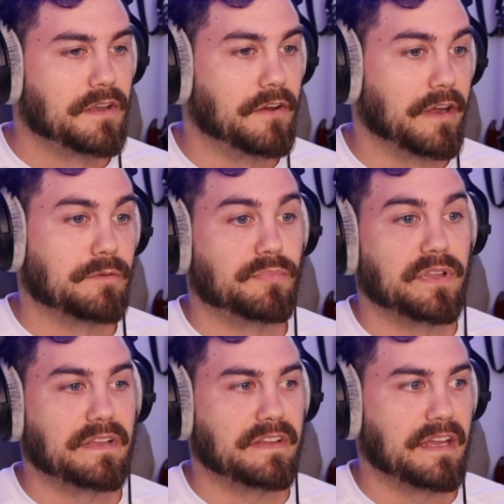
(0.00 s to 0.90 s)
No, I
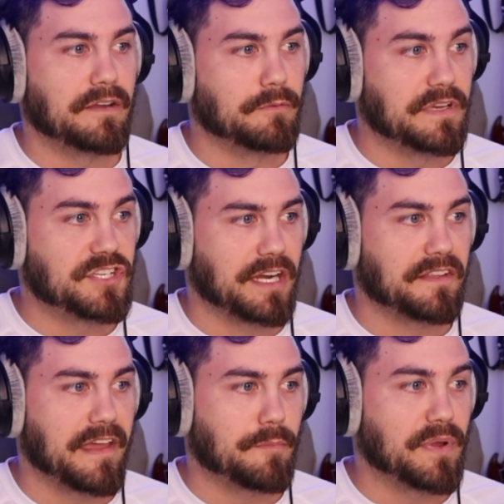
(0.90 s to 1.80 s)
completely
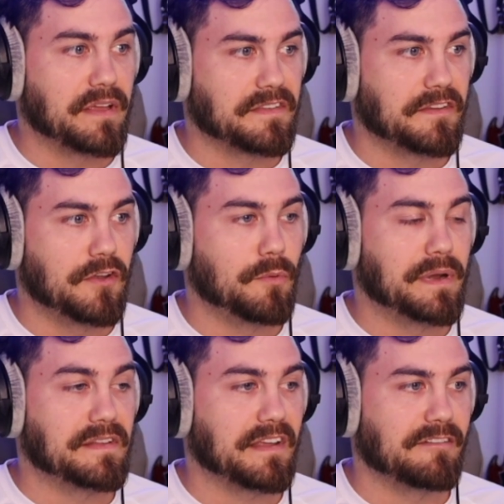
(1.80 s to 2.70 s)
reject that because
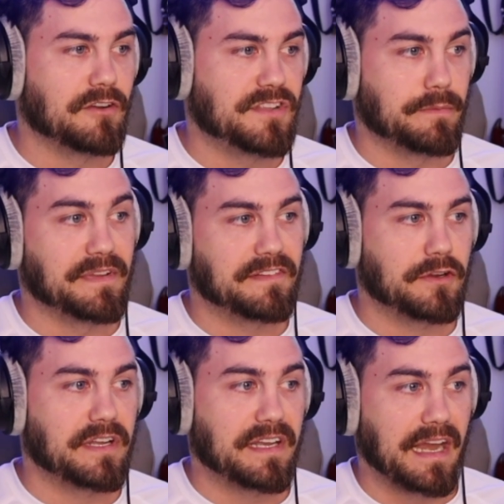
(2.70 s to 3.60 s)
nobody's ever
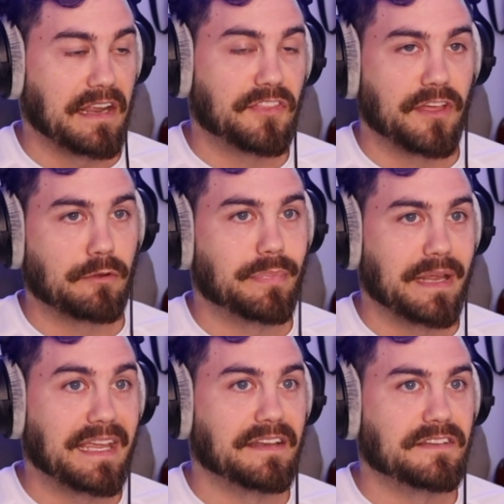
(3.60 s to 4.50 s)
demonstrated anything
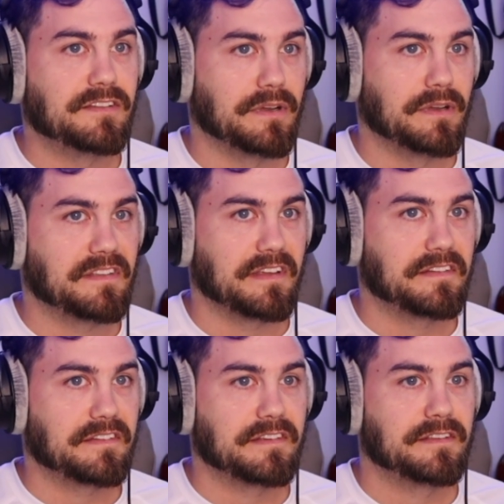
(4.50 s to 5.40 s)
begin to exist.